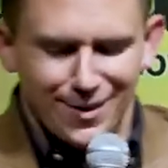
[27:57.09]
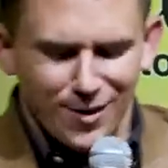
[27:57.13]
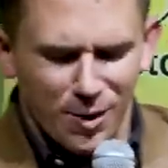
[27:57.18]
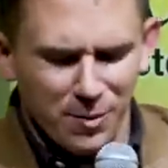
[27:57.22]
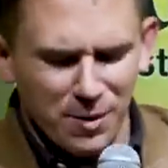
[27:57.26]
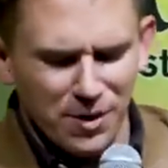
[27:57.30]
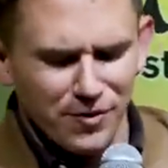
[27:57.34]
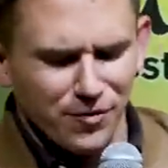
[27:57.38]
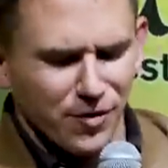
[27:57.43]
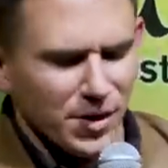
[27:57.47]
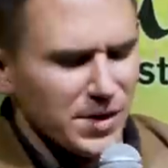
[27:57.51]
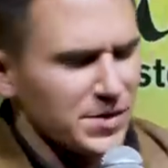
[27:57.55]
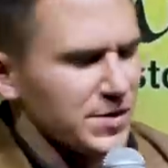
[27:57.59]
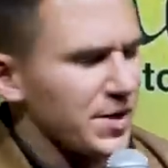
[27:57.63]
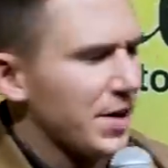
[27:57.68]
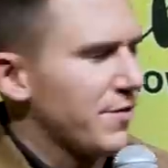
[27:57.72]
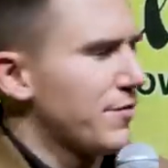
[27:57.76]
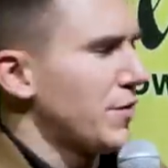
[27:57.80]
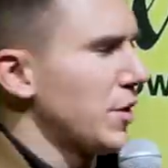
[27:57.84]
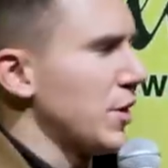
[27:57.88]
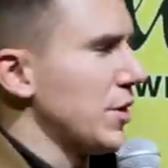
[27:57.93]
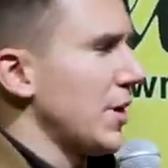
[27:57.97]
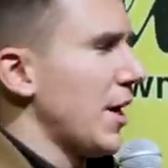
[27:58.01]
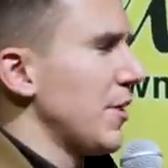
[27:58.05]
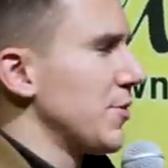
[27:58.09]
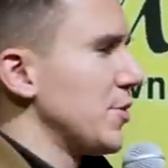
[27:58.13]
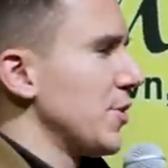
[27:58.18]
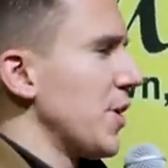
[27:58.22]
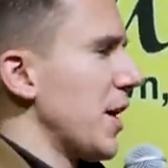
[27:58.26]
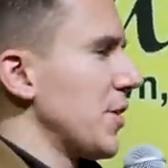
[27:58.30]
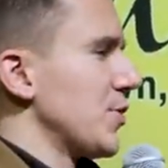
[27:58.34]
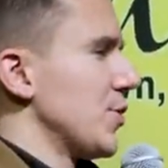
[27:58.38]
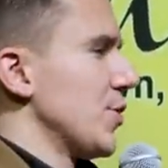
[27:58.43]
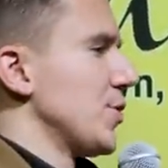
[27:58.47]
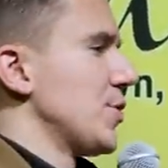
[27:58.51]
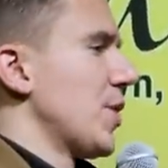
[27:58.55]
all my friends, they figured out their
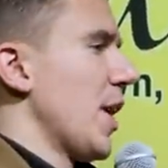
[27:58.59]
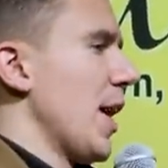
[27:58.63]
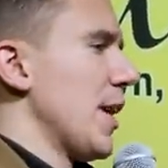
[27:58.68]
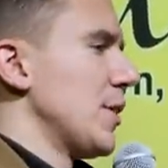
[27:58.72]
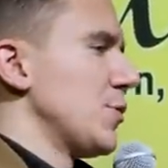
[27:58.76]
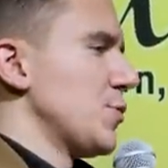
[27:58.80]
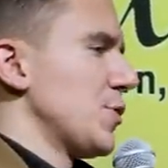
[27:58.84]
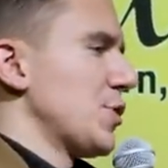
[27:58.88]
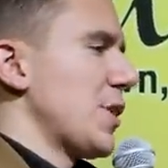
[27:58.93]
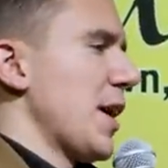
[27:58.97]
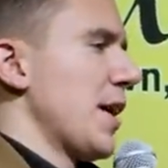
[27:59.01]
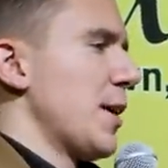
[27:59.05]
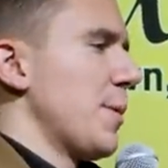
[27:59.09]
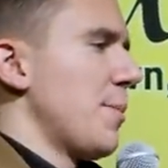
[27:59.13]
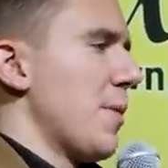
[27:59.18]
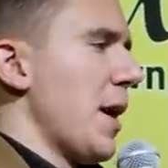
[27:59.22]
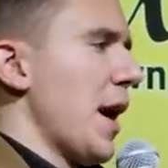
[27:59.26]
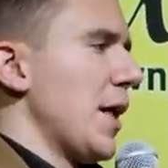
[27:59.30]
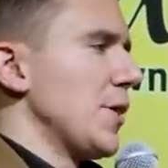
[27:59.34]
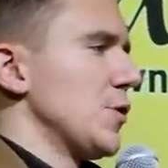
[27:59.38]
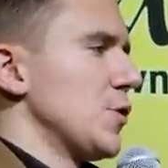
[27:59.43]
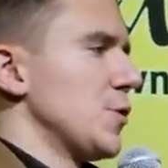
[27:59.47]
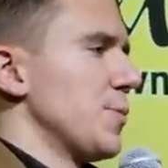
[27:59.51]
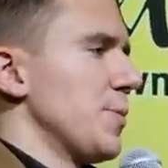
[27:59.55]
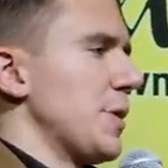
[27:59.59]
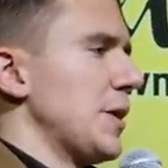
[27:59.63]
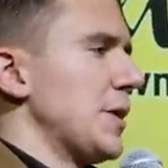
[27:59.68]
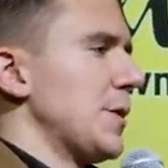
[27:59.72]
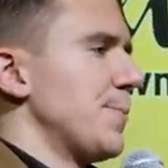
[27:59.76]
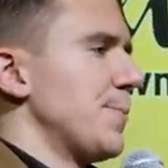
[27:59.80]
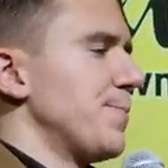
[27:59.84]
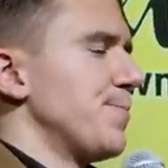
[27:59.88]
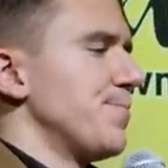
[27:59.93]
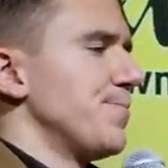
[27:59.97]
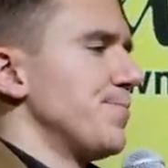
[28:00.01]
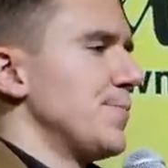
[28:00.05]
exercise, which kind of bothers
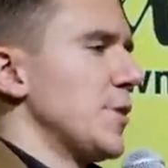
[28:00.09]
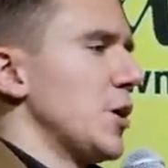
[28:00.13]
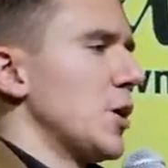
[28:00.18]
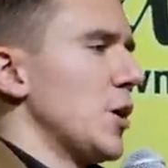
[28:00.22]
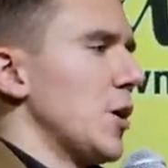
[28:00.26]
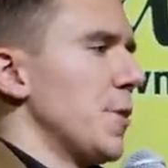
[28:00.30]
me, you